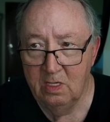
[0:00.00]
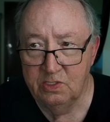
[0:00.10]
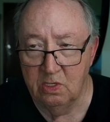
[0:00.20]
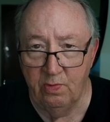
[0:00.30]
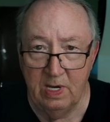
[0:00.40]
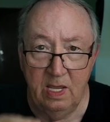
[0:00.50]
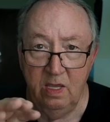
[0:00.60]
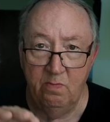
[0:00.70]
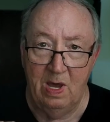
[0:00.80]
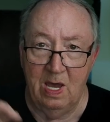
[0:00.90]
So when I
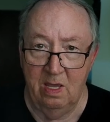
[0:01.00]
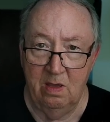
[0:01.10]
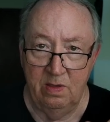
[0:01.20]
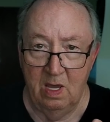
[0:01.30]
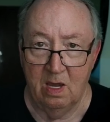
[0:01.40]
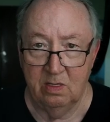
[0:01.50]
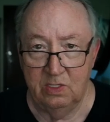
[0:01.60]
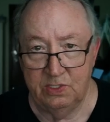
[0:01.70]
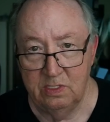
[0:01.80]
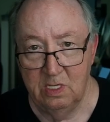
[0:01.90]
eat my
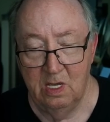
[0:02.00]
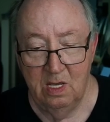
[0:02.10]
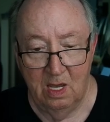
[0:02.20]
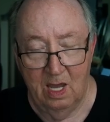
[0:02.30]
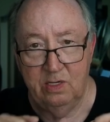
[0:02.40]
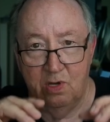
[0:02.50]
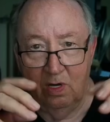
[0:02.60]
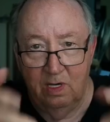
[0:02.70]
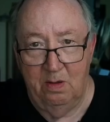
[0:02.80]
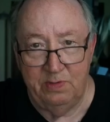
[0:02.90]
ayakas, uh, I
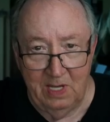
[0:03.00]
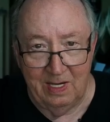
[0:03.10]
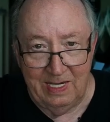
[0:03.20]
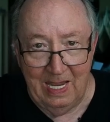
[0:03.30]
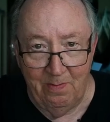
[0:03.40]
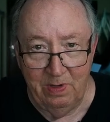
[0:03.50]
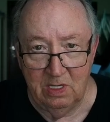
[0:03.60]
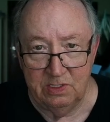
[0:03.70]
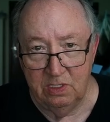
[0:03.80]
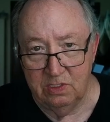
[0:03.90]
turn it upside down
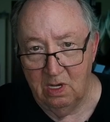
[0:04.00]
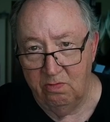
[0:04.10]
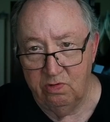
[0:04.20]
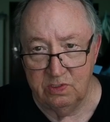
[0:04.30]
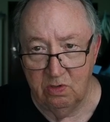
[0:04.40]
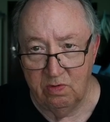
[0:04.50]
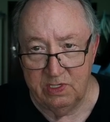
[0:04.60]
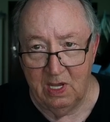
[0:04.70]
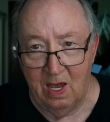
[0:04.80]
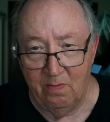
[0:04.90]
because the cilantro is on the
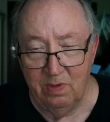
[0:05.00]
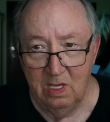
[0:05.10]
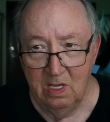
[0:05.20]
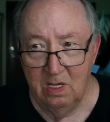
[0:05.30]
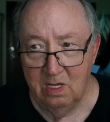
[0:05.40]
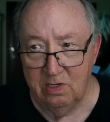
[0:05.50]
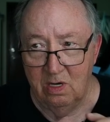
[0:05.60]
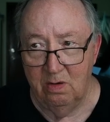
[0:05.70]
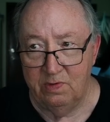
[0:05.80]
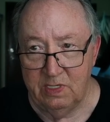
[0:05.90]
top.
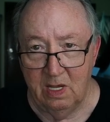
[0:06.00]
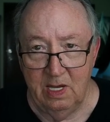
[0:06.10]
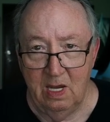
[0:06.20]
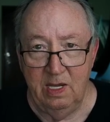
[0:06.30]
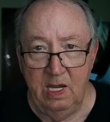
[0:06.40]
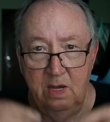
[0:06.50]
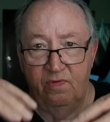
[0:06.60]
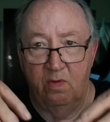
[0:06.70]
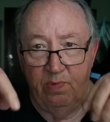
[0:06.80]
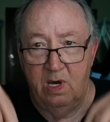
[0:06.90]
Turn it upside down and eat it
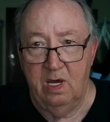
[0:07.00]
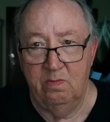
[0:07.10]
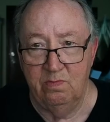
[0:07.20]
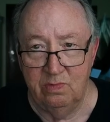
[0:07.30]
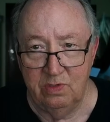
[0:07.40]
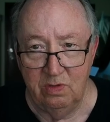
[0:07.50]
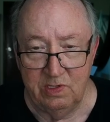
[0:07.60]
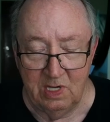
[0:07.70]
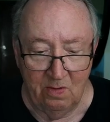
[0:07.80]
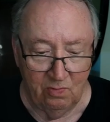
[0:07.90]
from the bottom to the
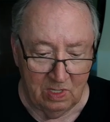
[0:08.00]
top.